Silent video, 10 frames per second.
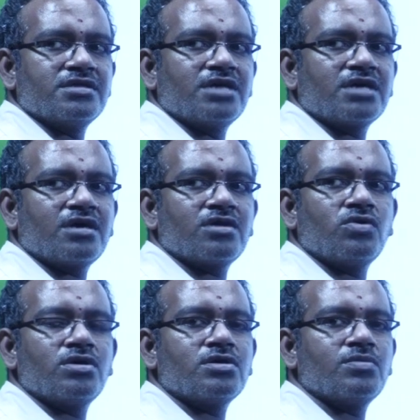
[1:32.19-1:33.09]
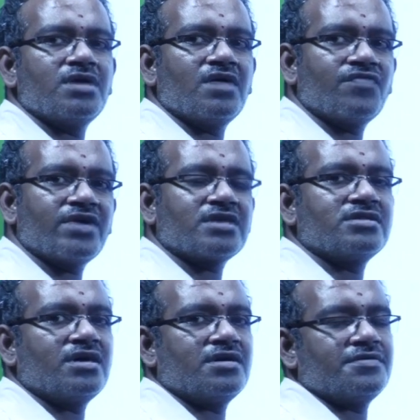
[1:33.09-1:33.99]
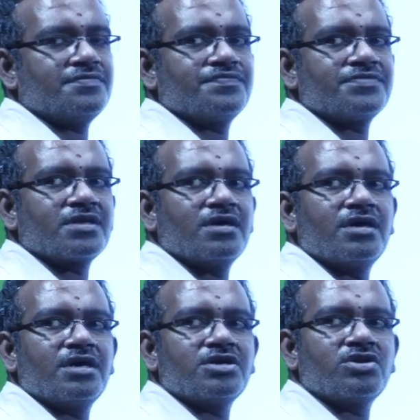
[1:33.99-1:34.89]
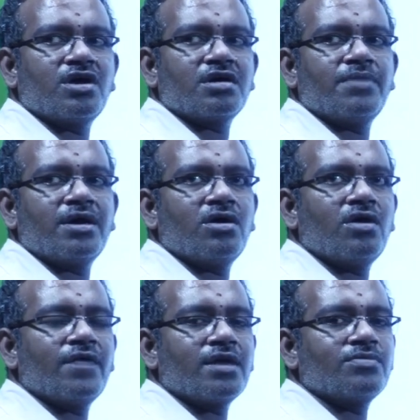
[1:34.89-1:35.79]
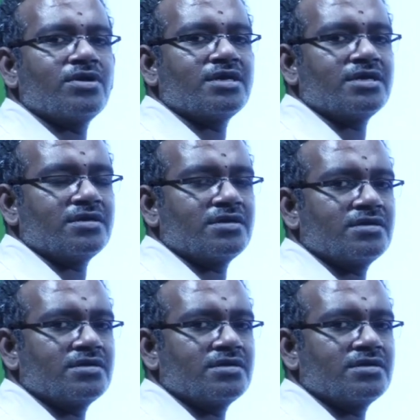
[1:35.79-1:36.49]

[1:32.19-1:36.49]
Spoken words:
that are going to be affect the drug bioavailability,